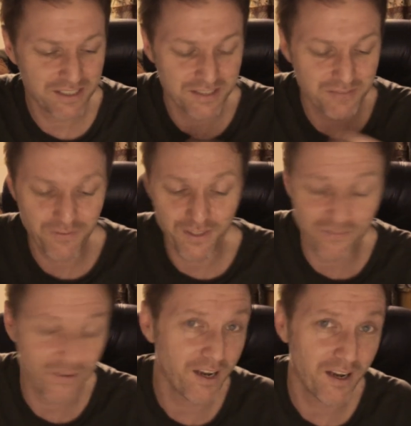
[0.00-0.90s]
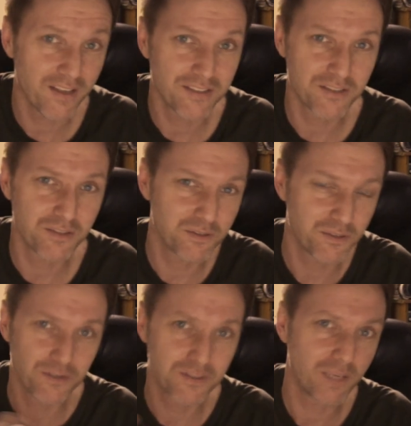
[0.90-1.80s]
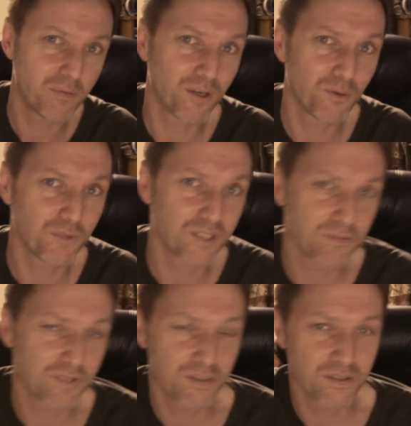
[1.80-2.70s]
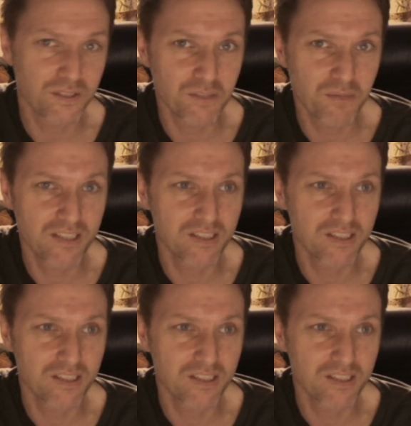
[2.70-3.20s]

find it very hard to separate all these amazing